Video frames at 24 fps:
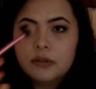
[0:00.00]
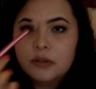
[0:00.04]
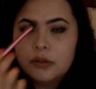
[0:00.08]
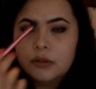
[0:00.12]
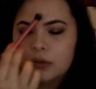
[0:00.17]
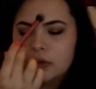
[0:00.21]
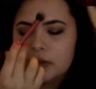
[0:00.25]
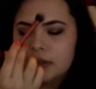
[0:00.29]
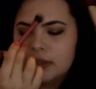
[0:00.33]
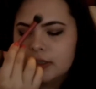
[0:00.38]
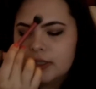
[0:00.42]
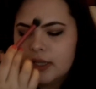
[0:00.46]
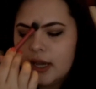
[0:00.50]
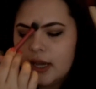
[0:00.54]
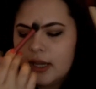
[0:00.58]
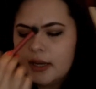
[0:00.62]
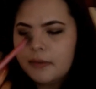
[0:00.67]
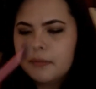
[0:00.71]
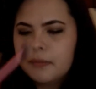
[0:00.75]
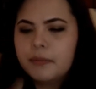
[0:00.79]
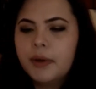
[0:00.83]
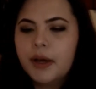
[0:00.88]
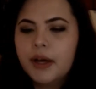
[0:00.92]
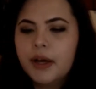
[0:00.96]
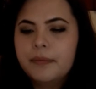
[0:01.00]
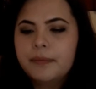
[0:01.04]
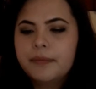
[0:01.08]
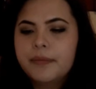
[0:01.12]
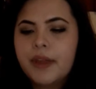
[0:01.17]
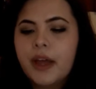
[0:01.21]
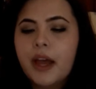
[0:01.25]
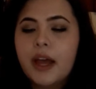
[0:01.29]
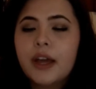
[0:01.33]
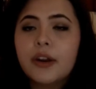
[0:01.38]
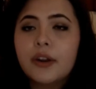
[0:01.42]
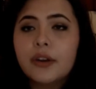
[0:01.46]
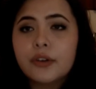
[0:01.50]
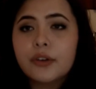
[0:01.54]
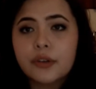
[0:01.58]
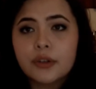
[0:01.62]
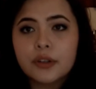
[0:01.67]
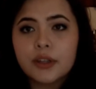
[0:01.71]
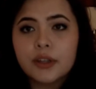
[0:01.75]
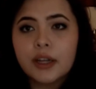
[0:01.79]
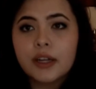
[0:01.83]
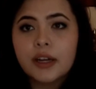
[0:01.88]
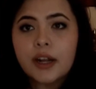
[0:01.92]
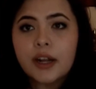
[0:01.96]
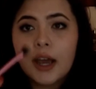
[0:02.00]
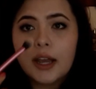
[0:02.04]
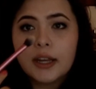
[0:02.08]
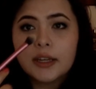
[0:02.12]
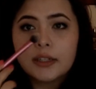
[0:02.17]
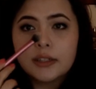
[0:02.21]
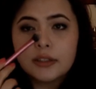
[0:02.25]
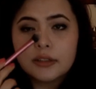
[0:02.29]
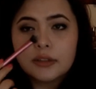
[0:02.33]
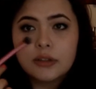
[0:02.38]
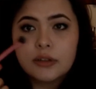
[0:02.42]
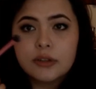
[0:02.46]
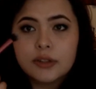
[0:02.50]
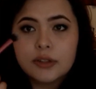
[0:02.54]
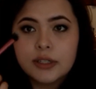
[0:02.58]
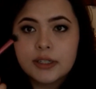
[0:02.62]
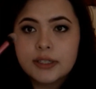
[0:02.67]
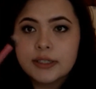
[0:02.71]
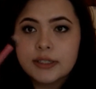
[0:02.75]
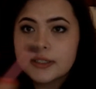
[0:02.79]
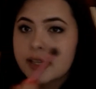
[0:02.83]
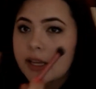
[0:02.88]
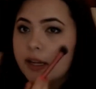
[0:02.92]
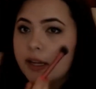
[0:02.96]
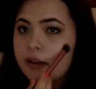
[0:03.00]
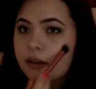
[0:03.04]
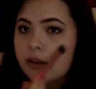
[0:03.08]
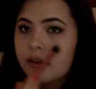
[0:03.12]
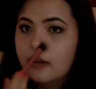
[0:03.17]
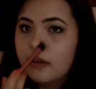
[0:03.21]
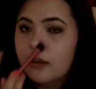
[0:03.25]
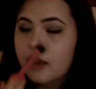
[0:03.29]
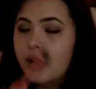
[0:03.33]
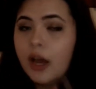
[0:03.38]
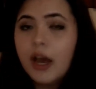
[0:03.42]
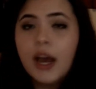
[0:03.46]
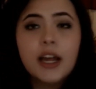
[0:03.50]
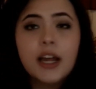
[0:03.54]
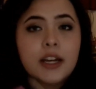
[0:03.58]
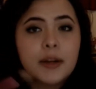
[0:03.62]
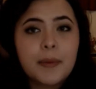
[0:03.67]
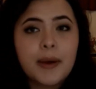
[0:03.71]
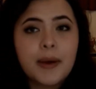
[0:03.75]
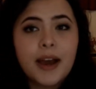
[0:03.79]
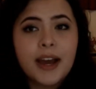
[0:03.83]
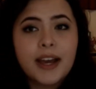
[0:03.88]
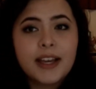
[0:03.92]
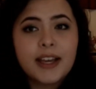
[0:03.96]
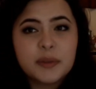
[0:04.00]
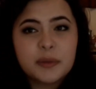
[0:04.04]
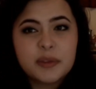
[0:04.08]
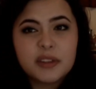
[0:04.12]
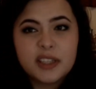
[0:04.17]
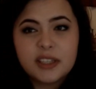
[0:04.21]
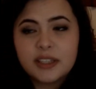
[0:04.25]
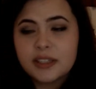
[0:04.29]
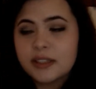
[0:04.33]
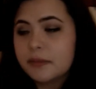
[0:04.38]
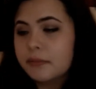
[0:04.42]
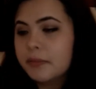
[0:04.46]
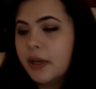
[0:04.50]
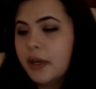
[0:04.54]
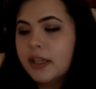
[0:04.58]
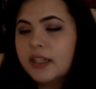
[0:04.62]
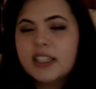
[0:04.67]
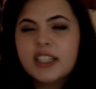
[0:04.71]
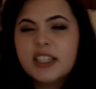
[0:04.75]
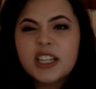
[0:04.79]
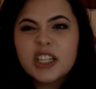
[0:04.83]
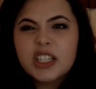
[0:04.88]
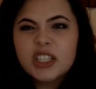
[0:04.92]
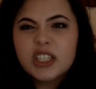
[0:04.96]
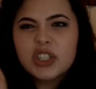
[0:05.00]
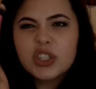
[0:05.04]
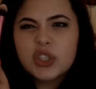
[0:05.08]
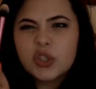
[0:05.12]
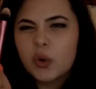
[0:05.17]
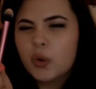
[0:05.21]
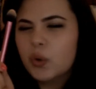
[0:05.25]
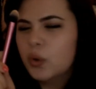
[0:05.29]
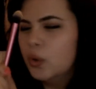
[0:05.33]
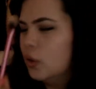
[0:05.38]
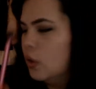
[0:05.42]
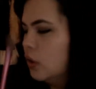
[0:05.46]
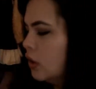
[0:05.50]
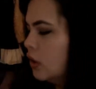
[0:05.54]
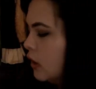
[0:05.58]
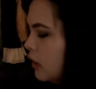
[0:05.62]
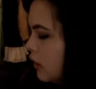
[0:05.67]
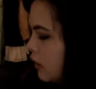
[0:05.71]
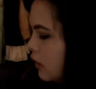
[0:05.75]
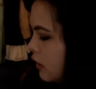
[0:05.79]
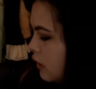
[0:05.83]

to set, but I don't do that. I just usually set under my eyes with this, but so good.